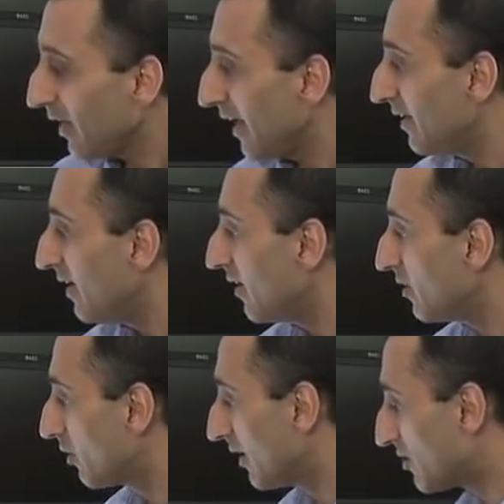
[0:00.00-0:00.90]
And here
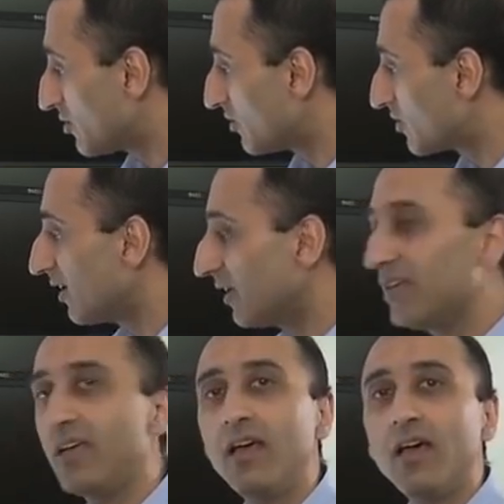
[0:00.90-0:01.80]
you can actually see
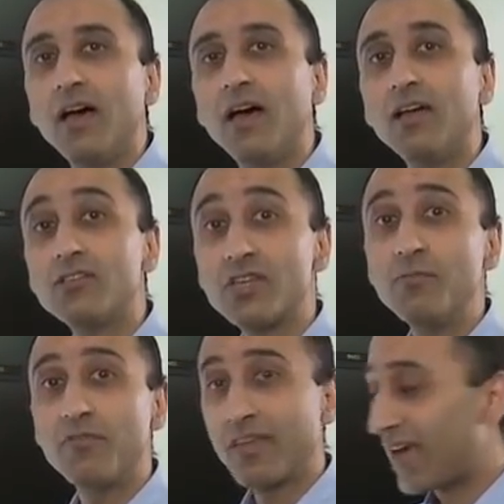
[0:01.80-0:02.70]
some
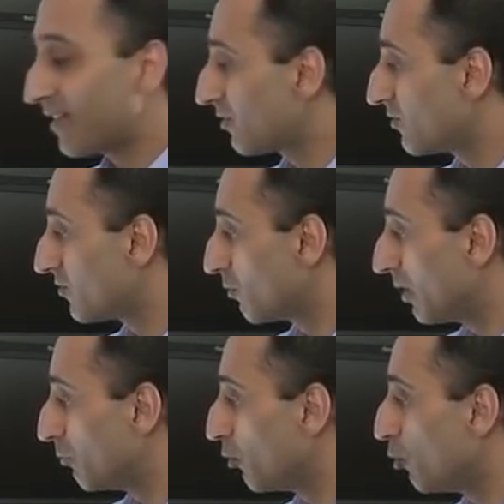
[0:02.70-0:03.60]
of the catheters that we would